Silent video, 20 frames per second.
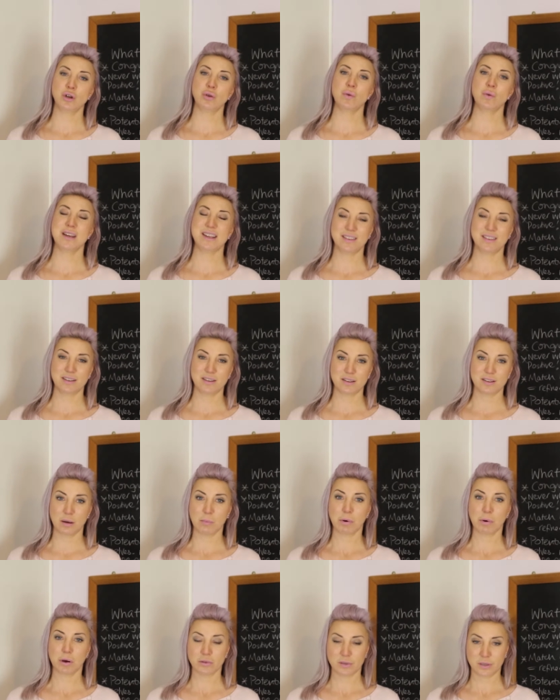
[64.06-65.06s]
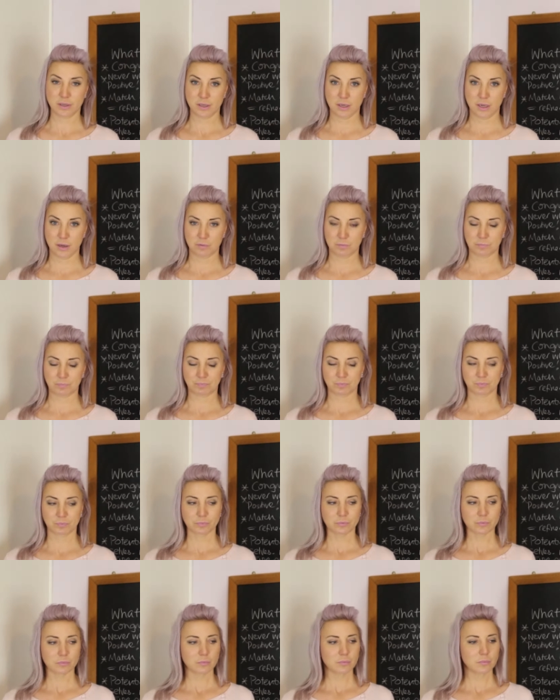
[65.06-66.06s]
who isn't positive.
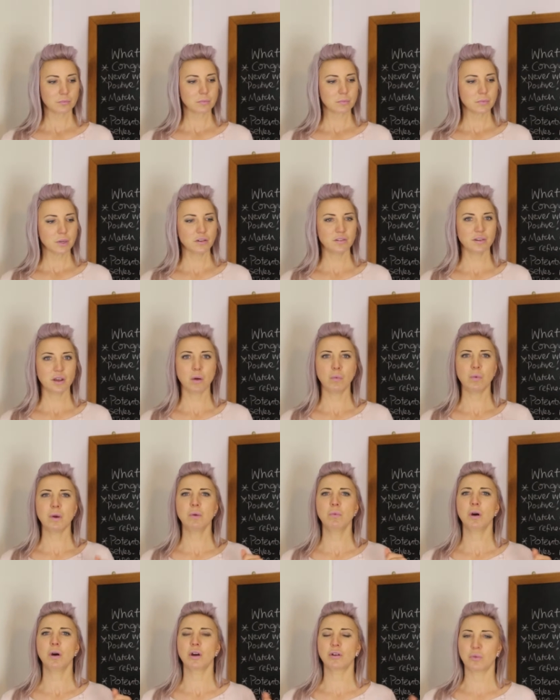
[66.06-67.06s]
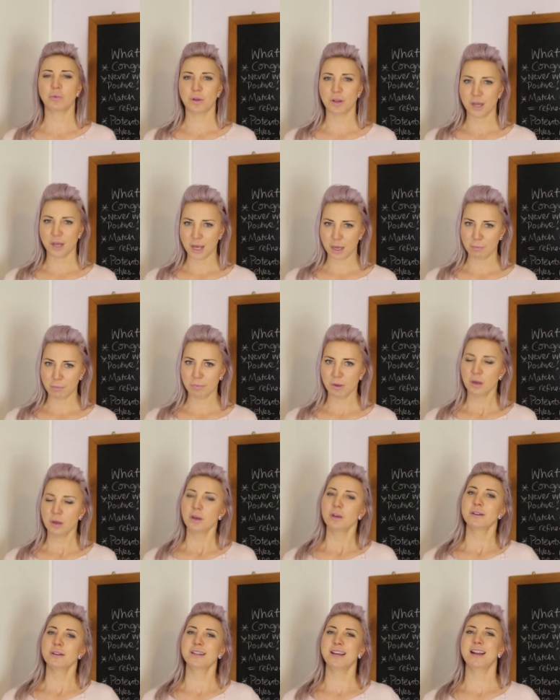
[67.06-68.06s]
So we worked with him
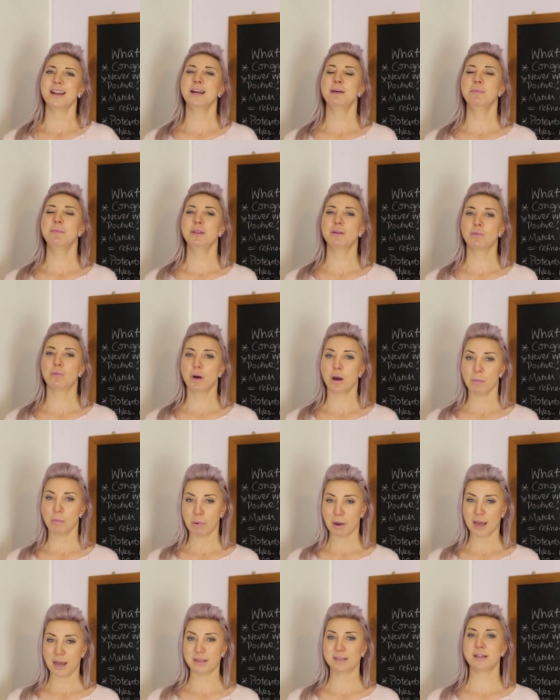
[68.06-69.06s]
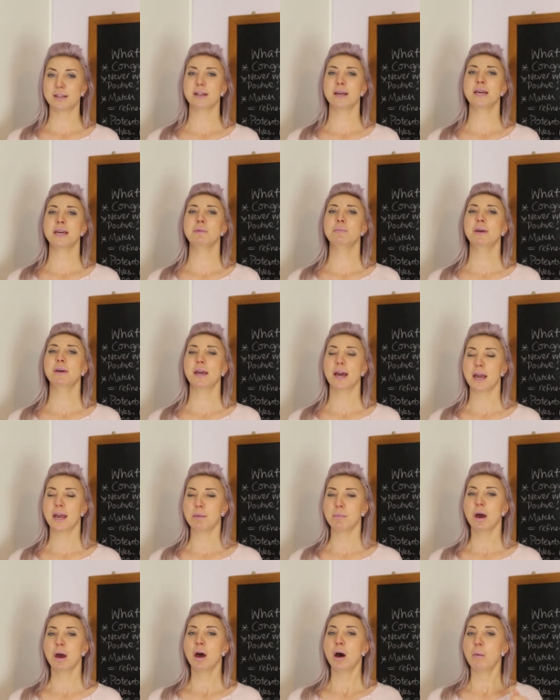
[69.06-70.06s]
to get him in the right place so that he
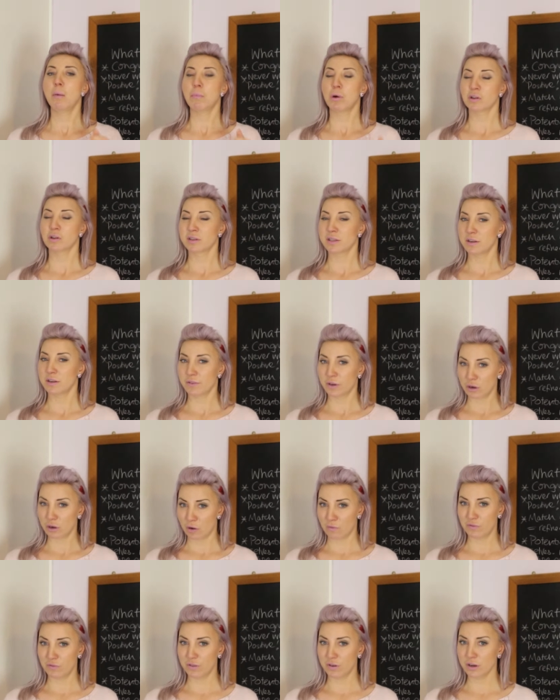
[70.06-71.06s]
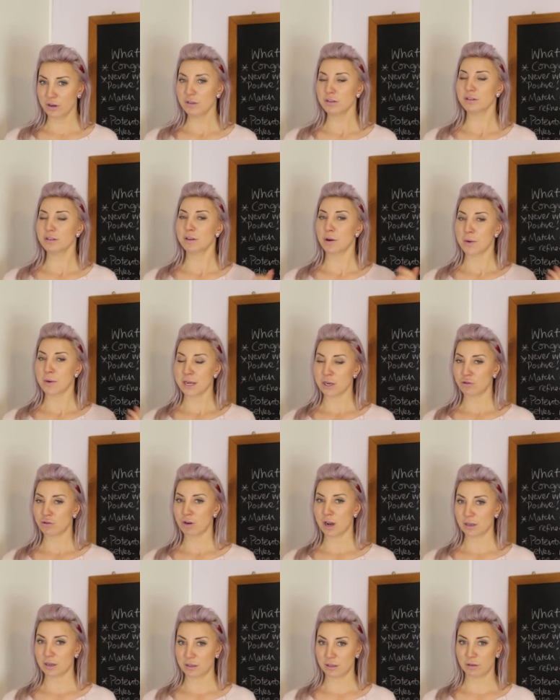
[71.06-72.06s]
became positive and confident, so he
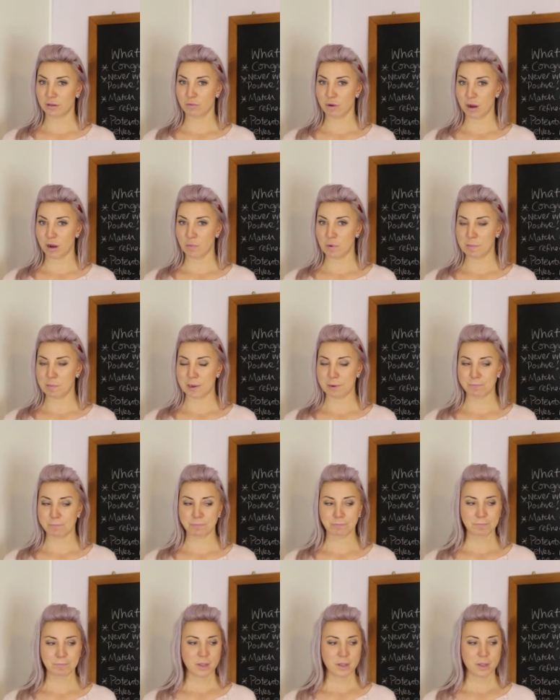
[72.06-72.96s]
attracted the right women.